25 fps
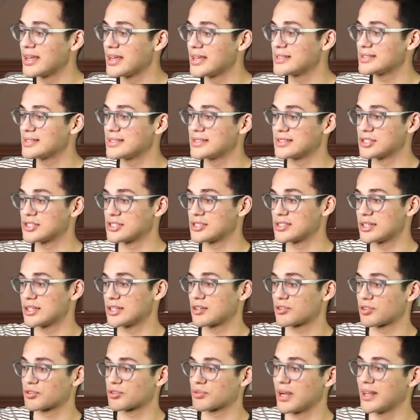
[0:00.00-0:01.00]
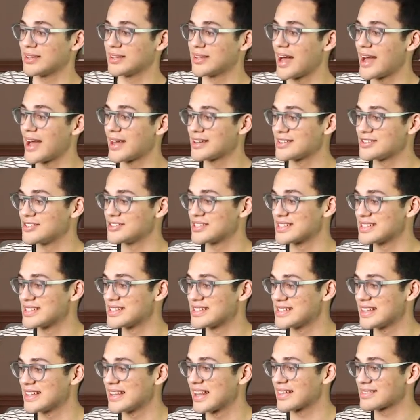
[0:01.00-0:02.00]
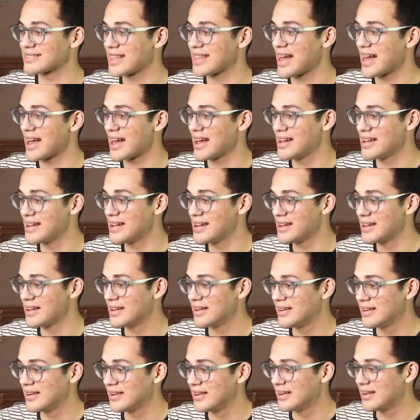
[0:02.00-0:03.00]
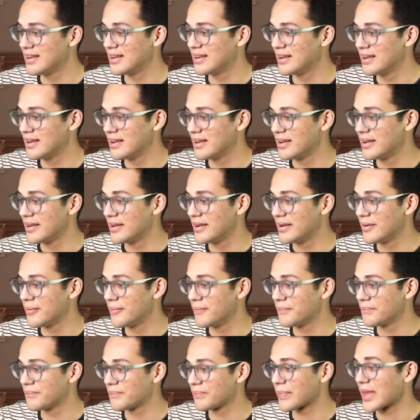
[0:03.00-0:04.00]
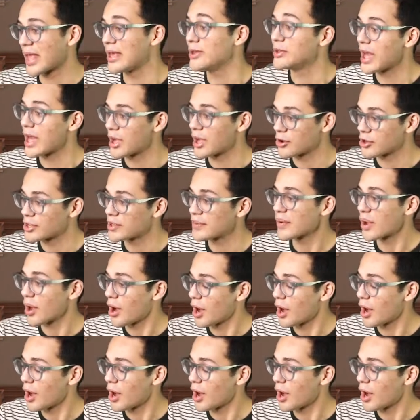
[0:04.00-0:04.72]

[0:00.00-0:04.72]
his is just a straight line, as you can see like that. And I could have